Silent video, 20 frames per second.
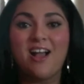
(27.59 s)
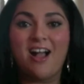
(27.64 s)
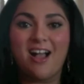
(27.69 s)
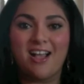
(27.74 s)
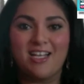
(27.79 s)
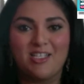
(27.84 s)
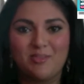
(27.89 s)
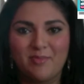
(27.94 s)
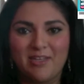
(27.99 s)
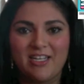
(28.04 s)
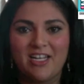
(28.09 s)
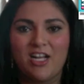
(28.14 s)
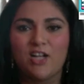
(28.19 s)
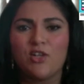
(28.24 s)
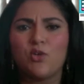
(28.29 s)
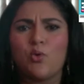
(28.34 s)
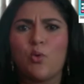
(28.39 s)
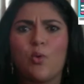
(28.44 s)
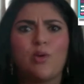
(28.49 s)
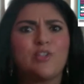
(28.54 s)
Eisman, a
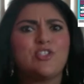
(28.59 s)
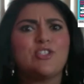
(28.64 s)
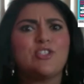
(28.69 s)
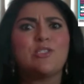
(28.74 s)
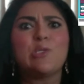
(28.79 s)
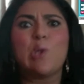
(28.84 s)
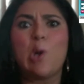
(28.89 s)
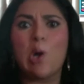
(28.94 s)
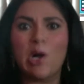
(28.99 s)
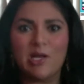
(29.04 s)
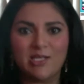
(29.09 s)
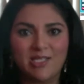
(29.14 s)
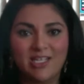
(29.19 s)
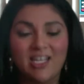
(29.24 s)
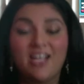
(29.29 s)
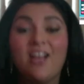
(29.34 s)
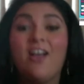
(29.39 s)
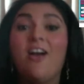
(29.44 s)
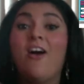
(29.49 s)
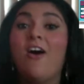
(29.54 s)
gorgeous
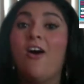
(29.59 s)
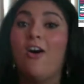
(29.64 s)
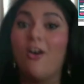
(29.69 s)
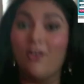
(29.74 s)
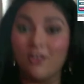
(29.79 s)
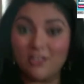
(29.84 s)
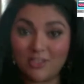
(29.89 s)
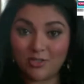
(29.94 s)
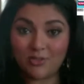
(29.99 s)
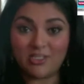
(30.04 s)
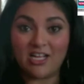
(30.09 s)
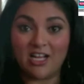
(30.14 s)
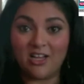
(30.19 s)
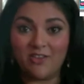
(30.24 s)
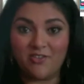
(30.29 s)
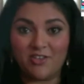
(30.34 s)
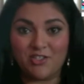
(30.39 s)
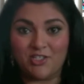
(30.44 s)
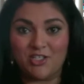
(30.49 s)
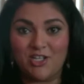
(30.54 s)
Aussie, also
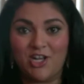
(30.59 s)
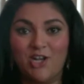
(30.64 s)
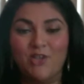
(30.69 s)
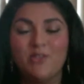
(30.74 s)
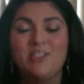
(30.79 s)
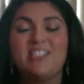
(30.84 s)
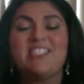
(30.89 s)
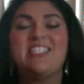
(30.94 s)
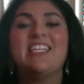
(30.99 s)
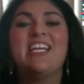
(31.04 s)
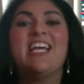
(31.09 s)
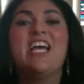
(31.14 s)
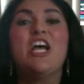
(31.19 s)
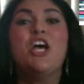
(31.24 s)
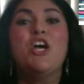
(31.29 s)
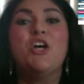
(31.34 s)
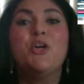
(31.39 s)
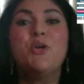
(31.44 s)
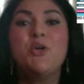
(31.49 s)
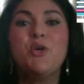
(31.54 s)
television host,
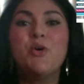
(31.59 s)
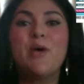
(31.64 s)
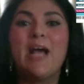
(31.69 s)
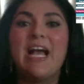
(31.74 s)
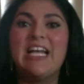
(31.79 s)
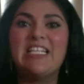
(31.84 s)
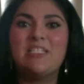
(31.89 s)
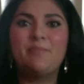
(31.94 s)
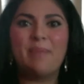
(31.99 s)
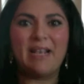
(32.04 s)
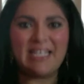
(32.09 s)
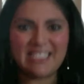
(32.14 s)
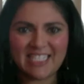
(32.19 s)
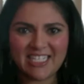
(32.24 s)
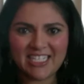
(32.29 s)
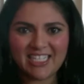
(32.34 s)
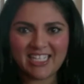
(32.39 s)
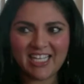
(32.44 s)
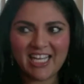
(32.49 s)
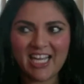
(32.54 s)
who has
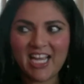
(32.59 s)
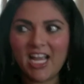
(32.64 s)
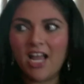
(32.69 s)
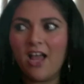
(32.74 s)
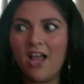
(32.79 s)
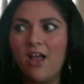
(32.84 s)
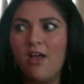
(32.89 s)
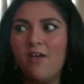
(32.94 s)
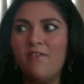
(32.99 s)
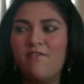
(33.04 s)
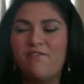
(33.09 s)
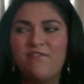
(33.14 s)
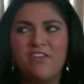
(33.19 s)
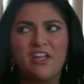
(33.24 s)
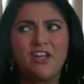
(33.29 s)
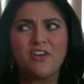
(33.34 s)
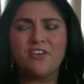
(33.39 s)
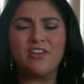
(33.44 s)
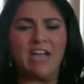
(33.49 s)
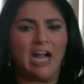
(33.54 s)
basically
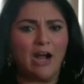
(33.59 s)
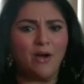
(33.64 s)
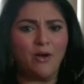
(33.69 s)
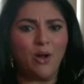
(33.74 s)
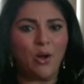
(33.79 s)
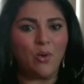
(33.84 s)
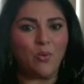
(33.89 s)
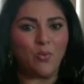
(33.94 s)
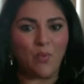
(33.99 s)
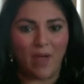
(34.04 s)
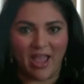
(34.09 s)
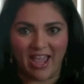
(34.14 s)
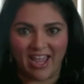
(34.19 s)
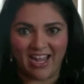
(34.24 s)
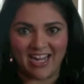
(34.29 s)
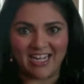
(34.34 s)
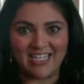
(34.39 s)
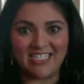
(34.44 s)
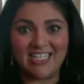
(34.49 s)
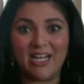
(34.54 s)
figured out a
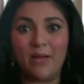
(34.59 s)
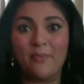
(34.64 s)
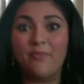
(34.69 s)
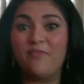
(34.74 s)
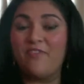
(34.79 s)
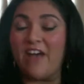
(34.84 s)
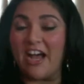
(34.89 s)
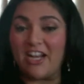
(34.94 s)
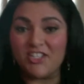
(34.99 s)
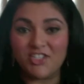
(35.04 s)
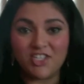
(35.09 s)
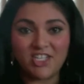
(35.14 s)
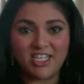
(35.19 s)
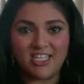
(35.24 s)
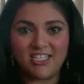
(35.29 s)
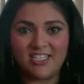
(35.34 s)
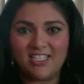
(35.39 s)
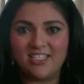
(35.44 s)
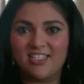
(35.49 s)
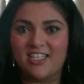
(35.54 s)
way to help
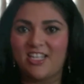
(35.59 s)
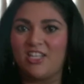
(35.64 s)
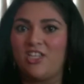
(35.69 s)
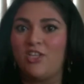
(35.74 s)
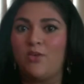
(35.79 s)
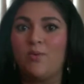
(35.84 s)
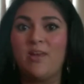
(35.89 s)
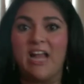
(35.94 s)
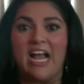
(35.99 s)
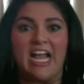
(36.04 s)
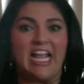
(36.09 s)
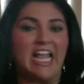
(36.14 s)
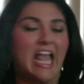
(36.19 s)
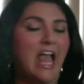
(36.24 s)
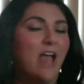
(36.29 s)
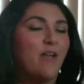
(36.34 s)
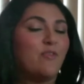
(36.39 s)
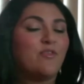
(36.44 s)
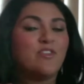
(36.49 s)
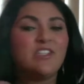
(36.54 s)
fashionistas like you and I,
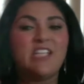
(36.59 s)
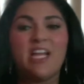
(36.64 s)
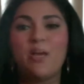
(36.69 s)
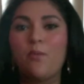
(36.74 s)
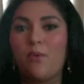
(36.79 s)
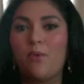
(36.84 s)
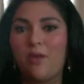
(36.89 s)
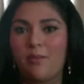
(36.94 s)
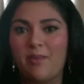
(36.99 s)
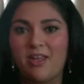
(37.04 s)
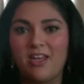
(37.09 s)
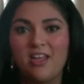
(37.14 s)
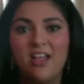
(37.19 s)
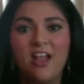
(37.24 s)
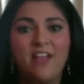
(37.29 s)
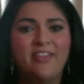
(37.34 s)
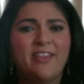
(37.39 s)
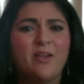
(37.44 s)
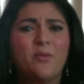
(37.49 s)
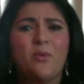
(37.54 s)
everyday women
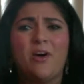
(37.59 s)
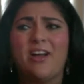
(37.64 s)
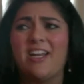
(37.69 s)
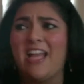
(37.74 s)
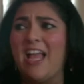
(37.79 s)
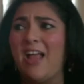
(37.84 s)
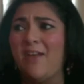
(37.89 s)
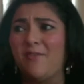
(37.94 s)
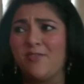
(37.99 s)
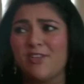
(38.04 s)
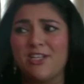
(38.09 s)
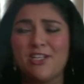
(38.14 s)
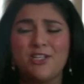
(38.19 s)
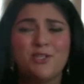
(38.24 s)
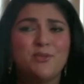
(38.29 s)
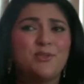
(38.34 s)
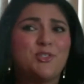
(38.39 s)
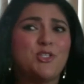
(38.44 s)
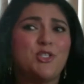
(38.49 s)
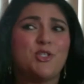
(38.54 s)
that want every
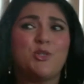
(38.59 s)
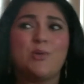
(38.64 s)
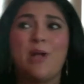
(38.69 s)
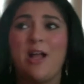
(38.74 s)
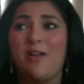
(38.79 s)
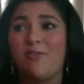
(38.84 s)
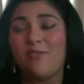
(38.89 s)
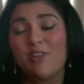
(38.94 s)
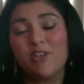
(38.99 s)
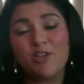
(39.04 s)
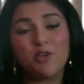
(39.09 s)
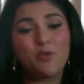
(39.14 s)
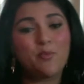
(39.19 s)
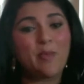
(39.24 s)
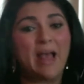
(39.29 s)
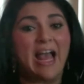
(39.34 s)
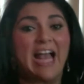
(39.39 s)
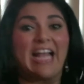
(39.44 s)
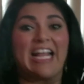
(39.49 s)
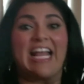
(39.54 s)
new shoe, every new
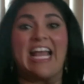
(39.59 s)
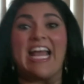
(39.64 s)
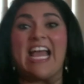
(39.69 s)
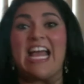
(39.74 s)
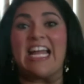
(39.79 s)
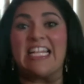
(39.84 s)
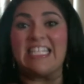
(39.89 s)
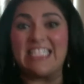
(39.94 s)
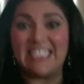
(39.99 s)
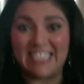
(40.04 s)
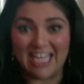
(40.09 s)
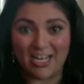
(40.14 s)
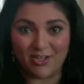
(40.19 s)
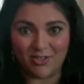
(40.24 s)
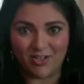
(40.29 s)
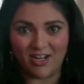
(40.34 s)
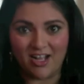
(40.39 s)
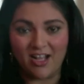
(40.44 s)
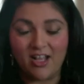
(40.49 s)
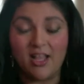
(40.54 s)
bag,
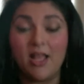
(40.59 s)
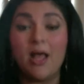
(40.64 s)
etc.,